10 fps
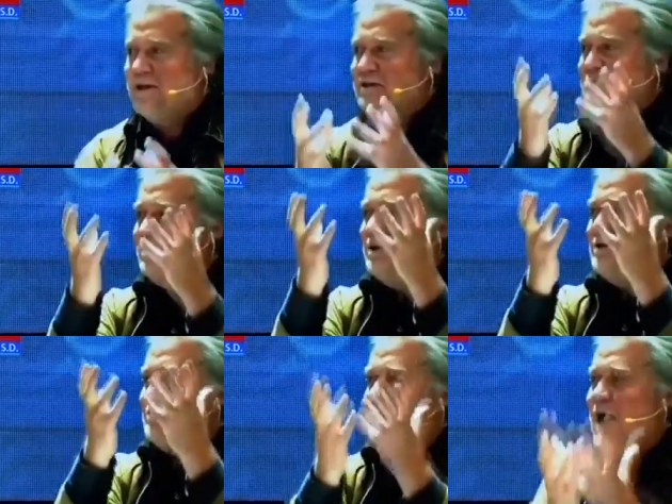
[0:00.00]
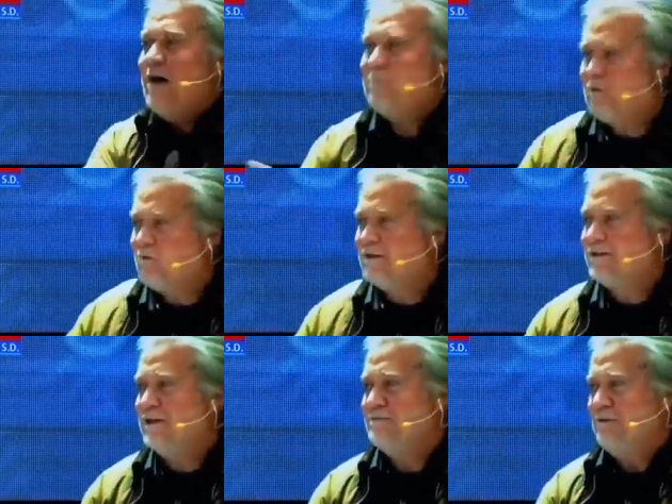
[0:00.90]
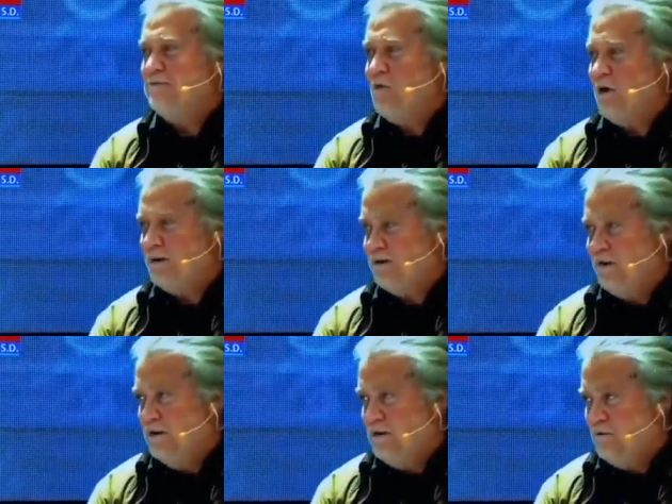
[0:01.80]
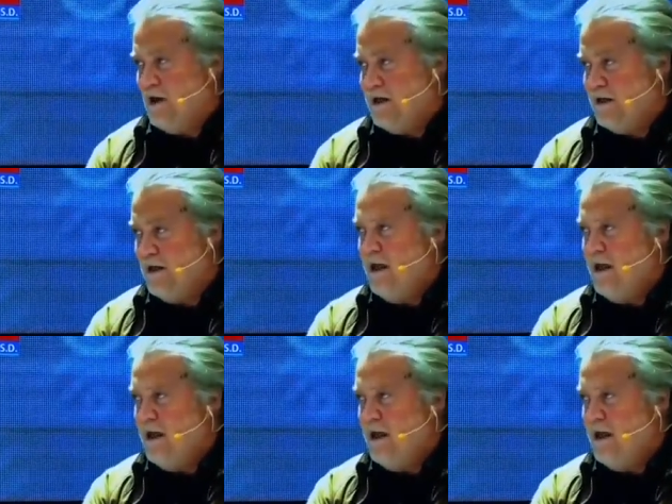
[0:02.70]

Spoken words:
his political capital recedes before us, right?